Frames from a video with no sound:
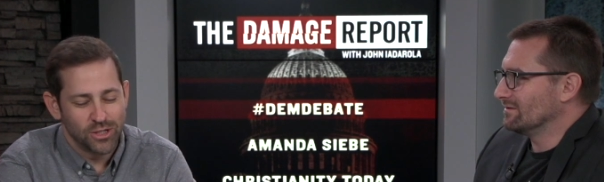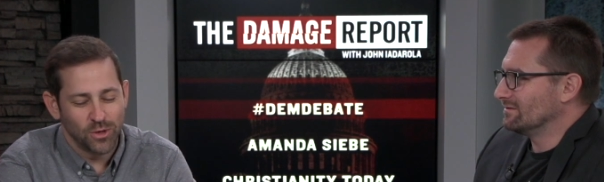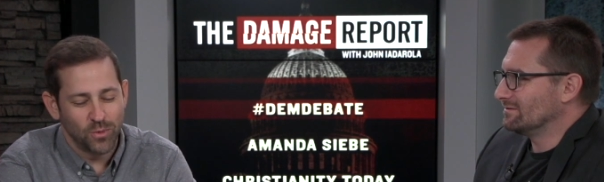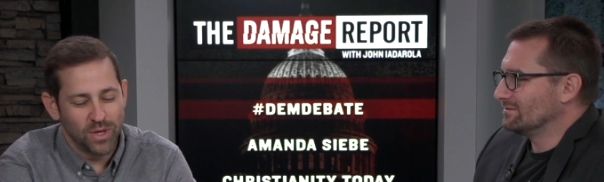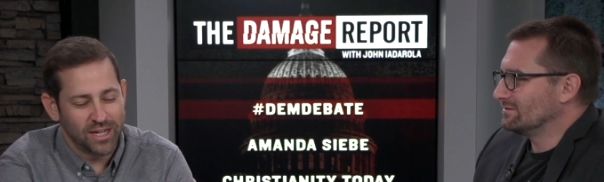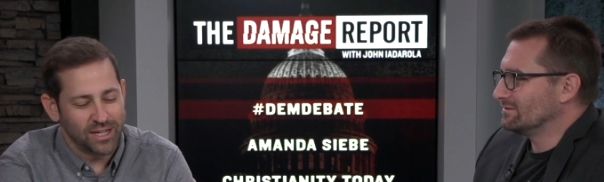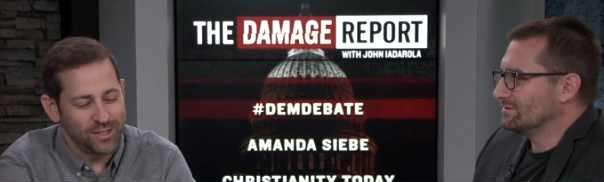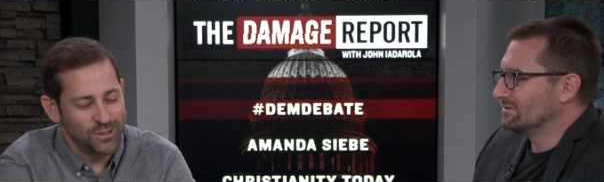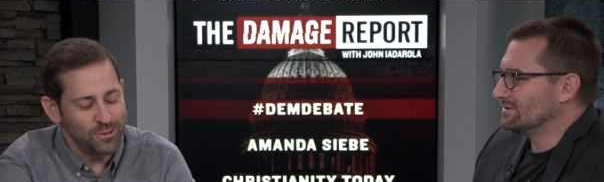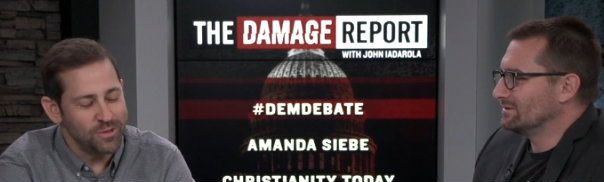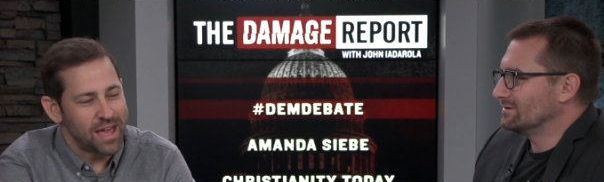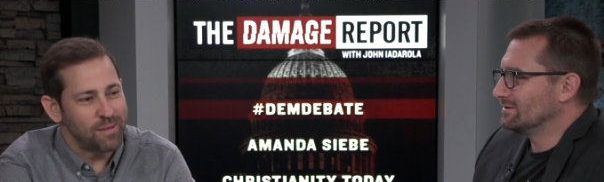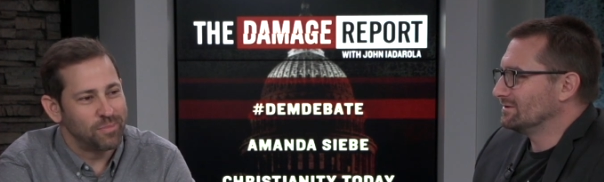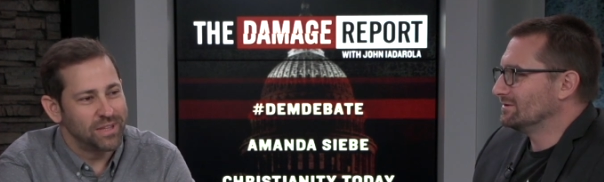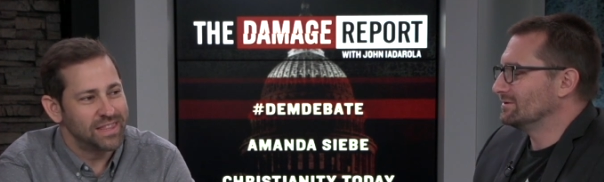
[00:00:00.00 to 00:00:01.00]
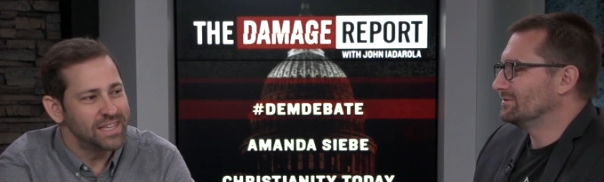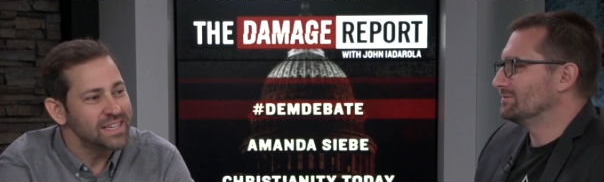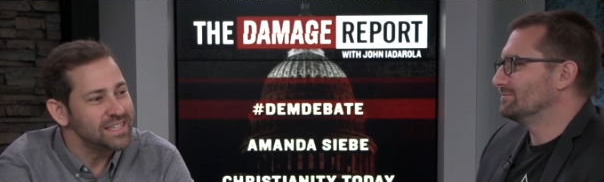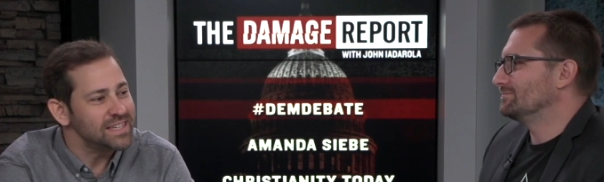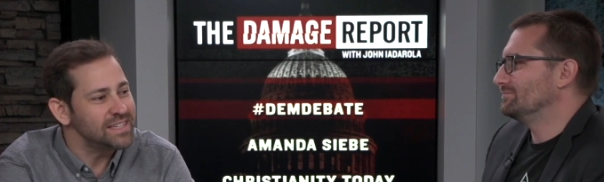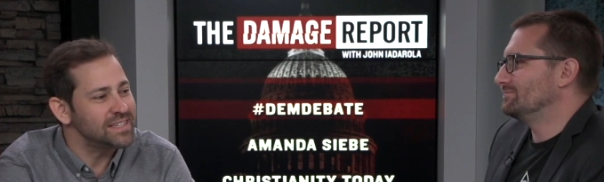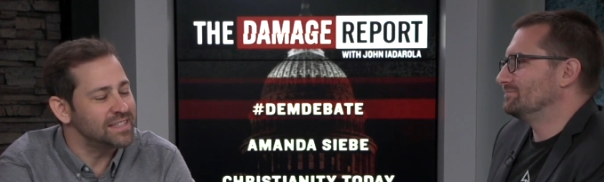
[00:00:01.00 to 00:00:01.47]
Speaker 1: So we can do that, but
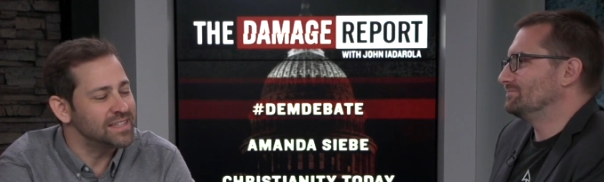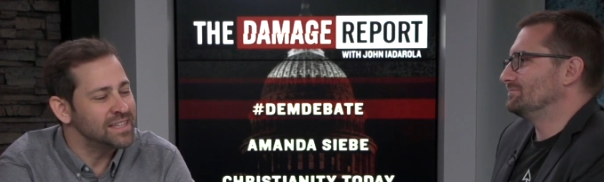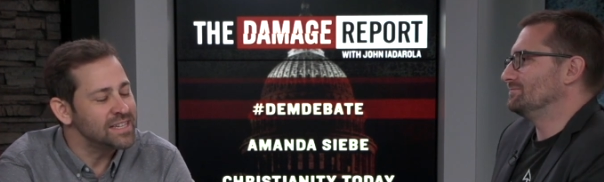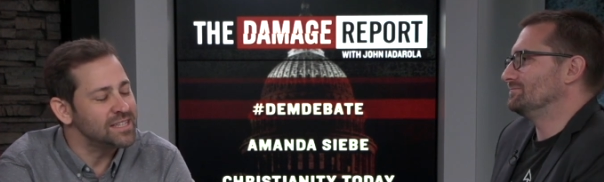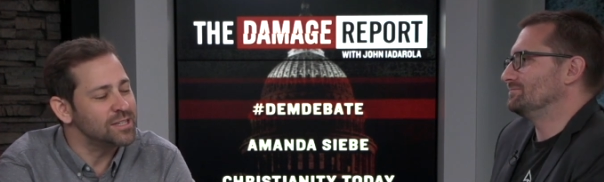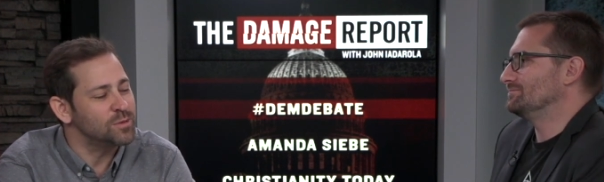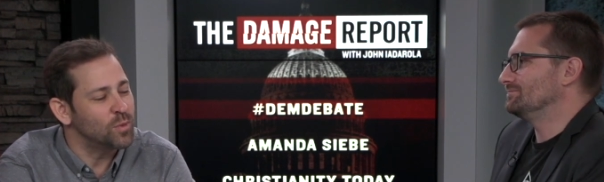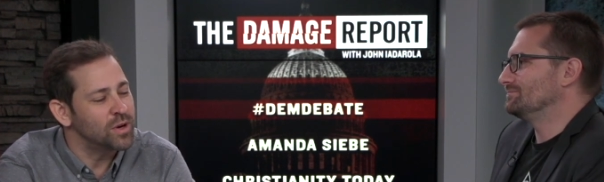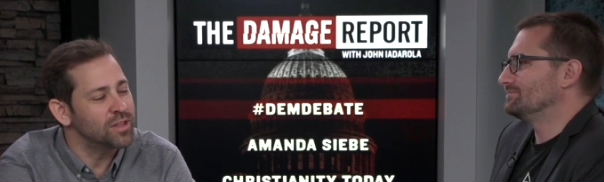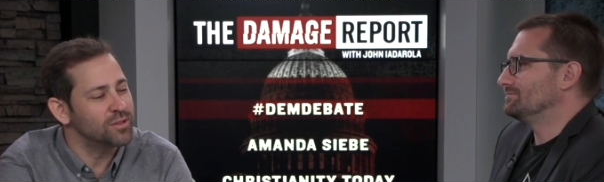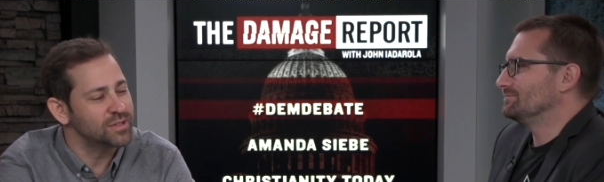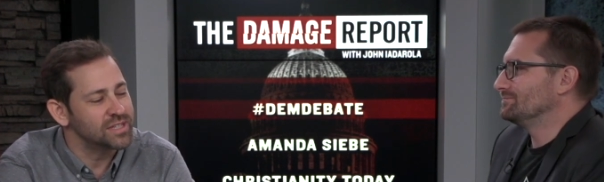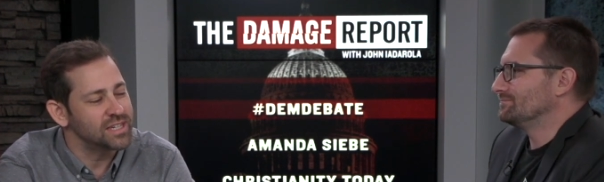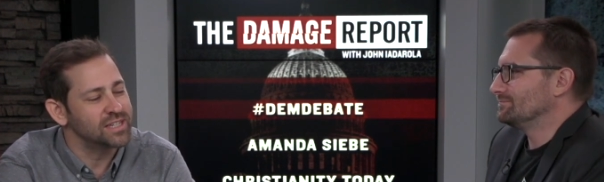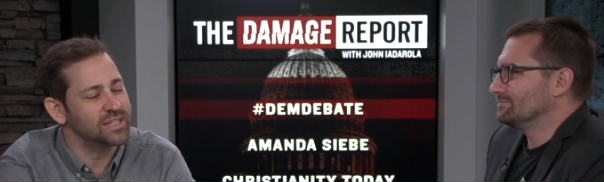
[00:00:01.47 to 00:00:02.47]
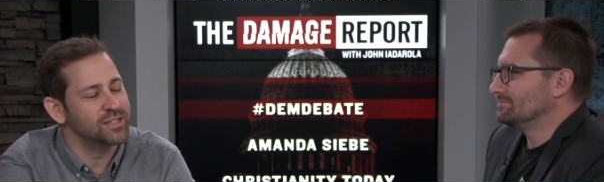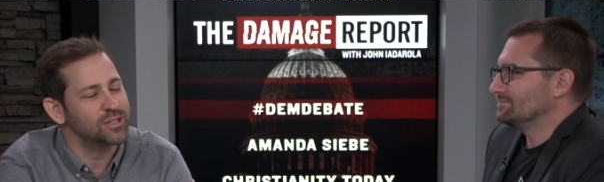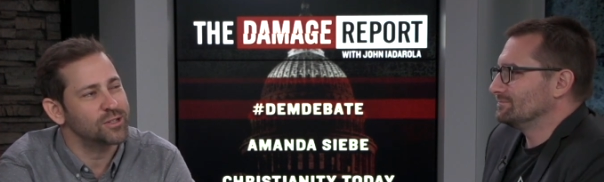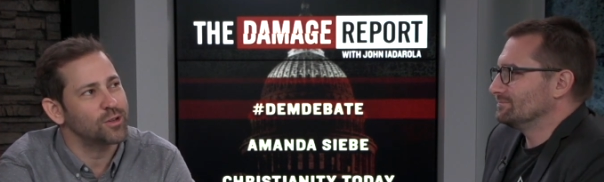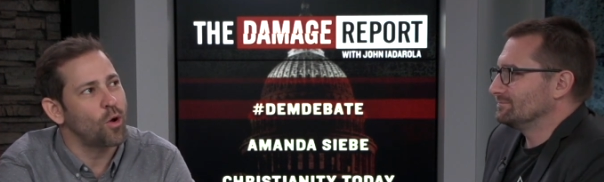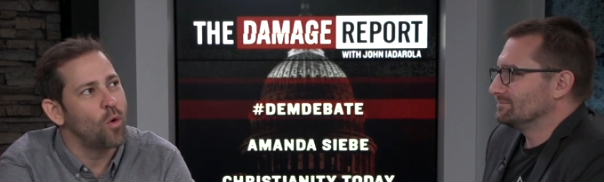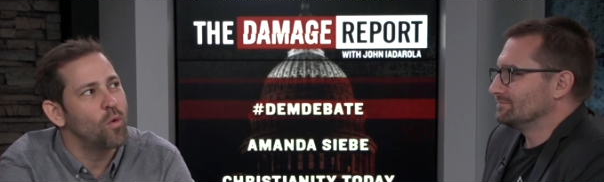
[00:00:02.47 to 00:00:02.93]
this is this is one of those things
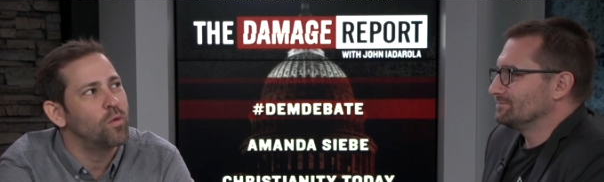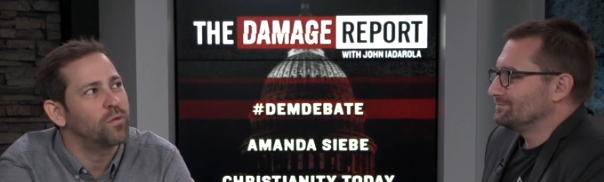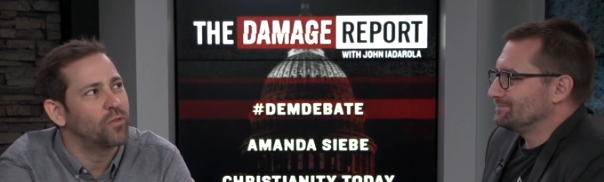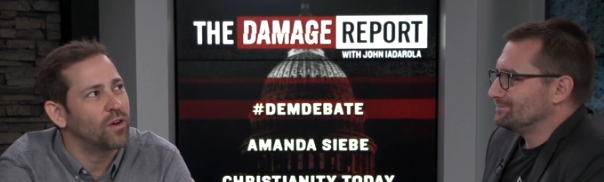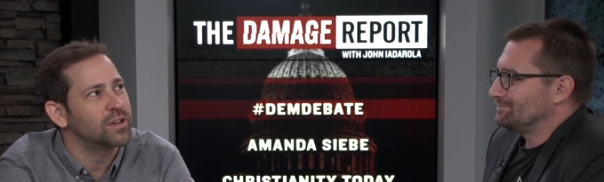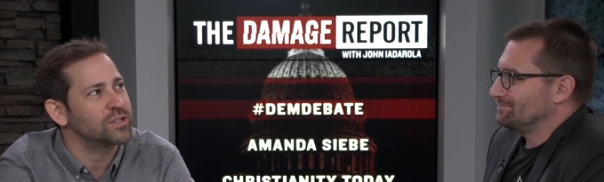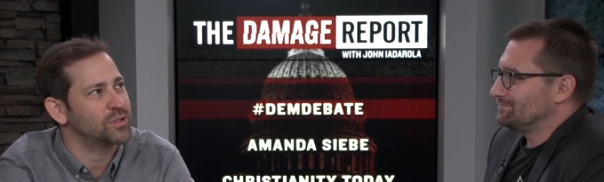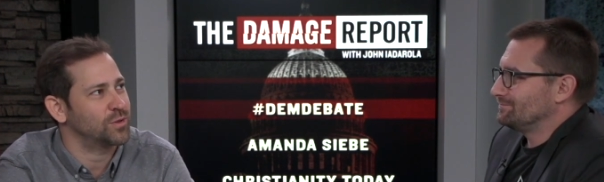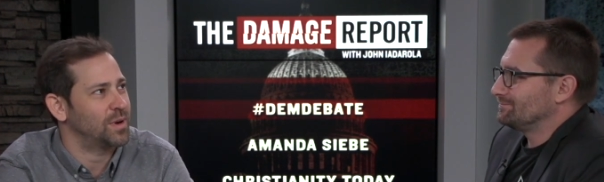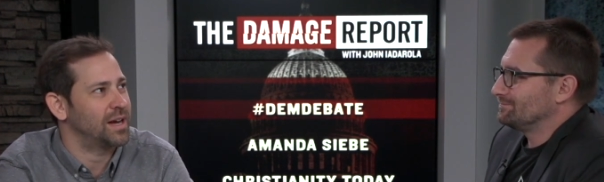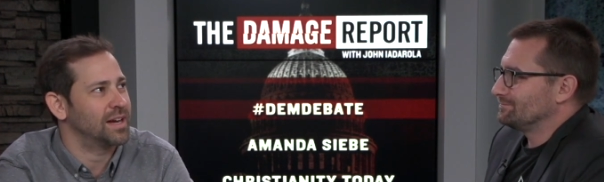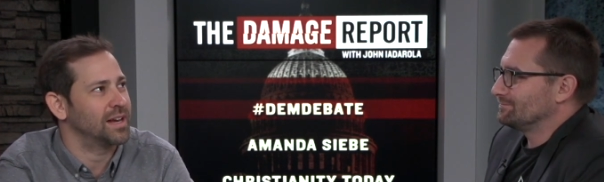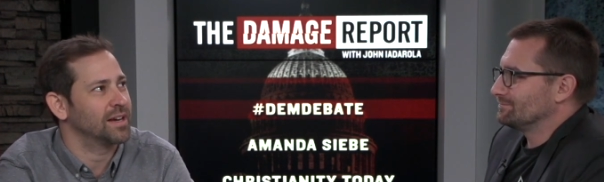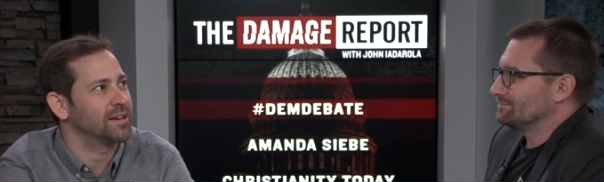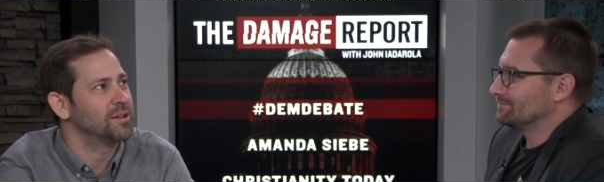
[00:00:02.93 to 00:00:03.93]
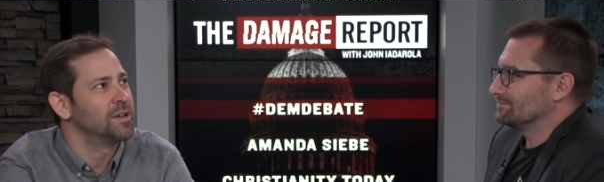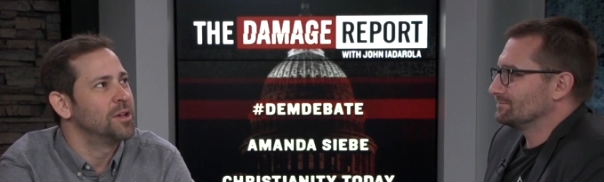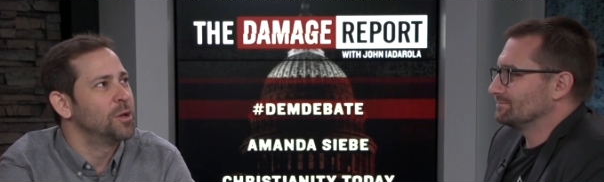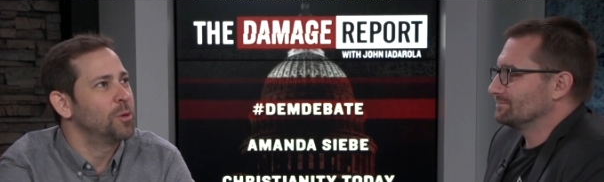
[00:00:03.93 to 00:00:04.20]
that's so frustrating